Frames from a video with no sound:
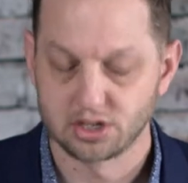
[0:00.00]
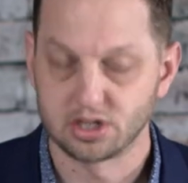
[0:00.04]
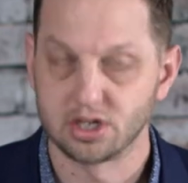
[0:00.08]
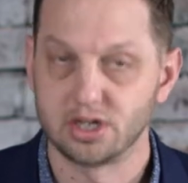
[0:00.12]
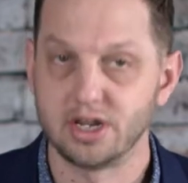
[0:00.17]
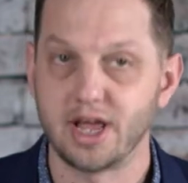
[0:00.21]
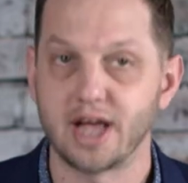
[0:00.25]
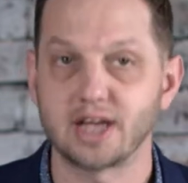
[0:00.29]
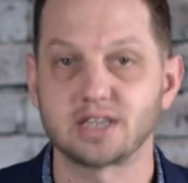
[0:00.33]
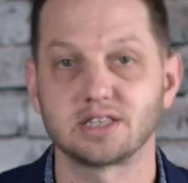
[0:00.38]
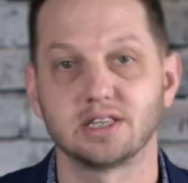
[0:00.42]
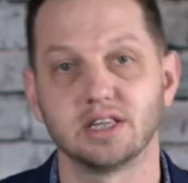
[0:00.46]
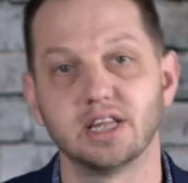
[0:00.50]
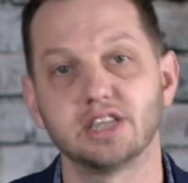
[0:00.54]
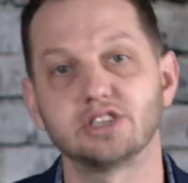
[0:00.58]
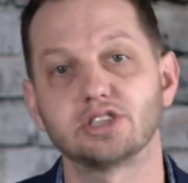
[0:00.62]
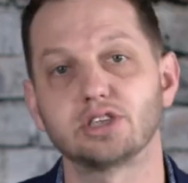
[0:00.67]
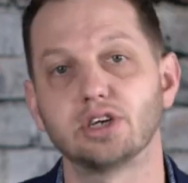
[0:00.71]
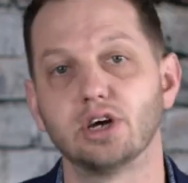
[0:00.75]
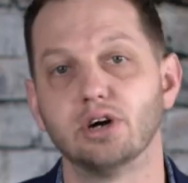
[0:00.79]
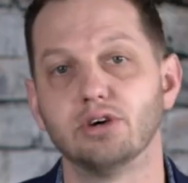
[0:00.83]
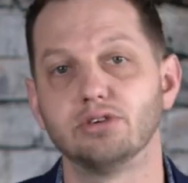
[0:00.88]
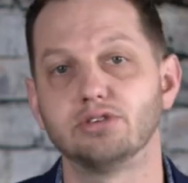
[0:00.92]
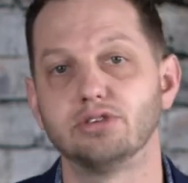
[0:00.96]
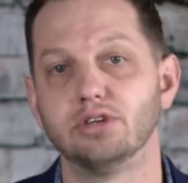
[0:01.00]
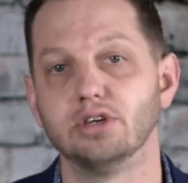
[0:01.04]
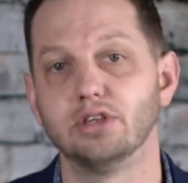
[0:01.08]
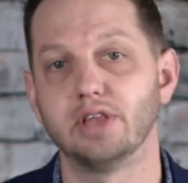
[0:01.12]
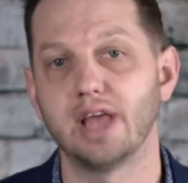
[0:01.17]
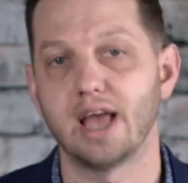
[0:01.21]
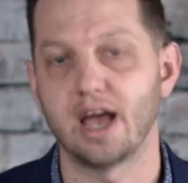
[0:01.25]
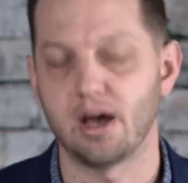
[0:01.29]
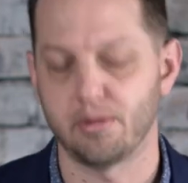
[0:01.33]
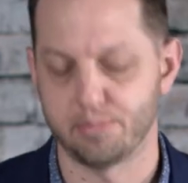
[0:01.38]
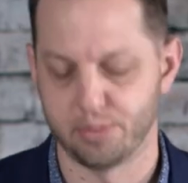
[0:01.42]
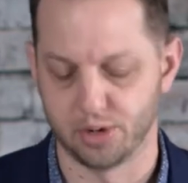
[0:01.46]
So next, let's go to
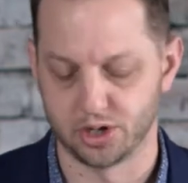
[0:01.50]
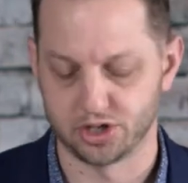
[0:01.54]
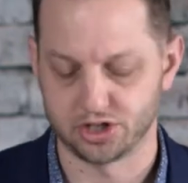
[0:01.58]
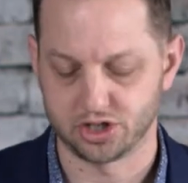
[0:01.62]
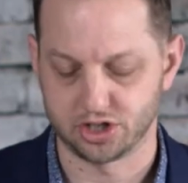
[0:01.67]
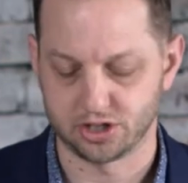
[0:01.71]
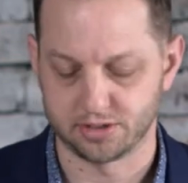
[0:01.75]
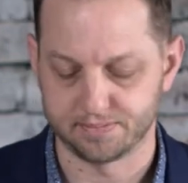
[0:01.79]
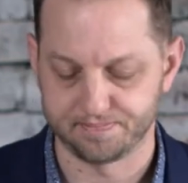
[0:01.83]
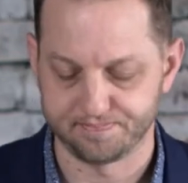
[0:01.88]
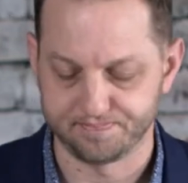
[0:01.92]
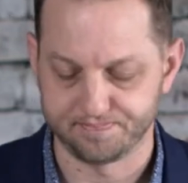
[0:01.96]
the outputs.